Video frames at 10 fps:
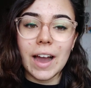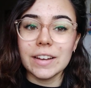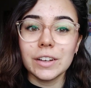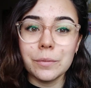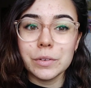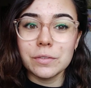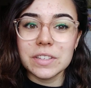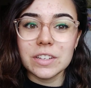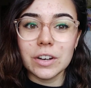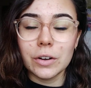I'd come to
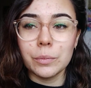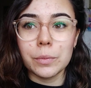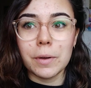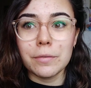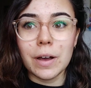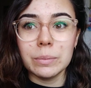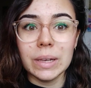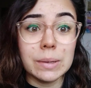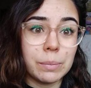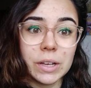visit Durham with my
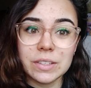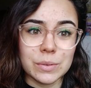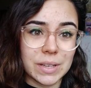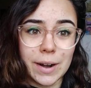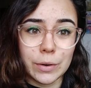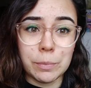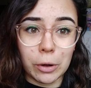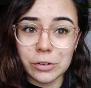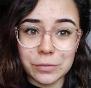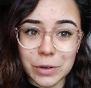family because it was a Harry
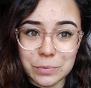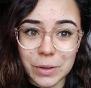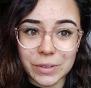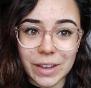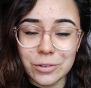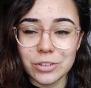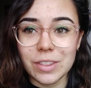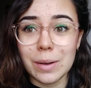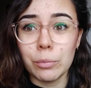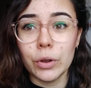Potter film location
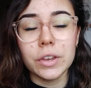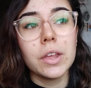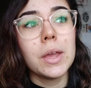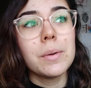at that point.